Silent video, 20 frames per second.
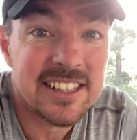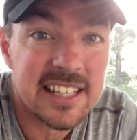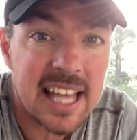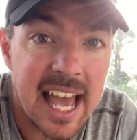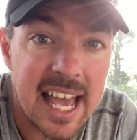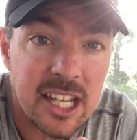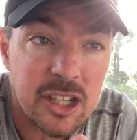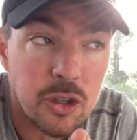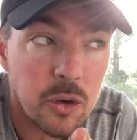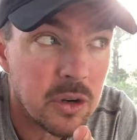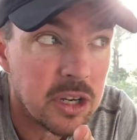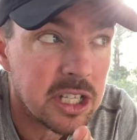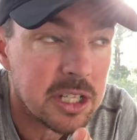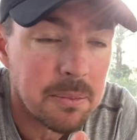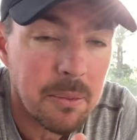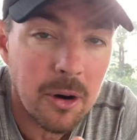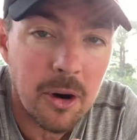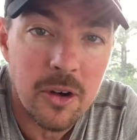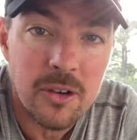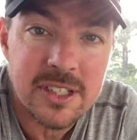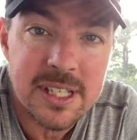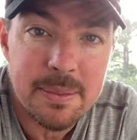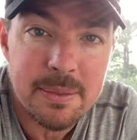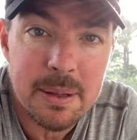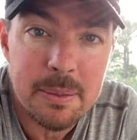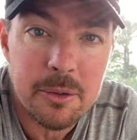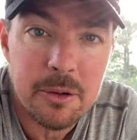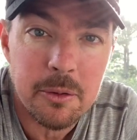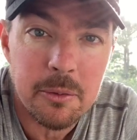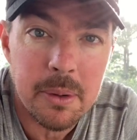Hey, tune in tomorrow,
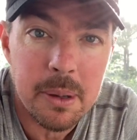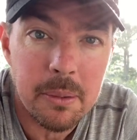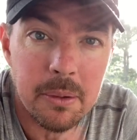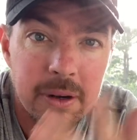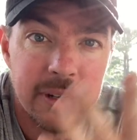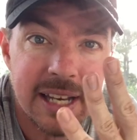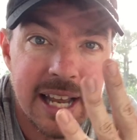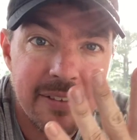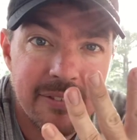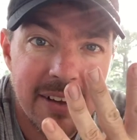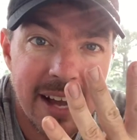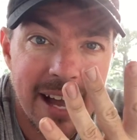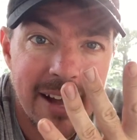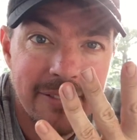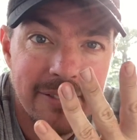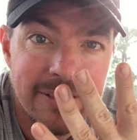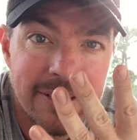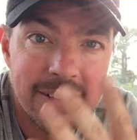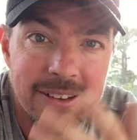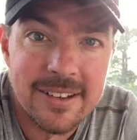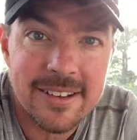September to River, day 5.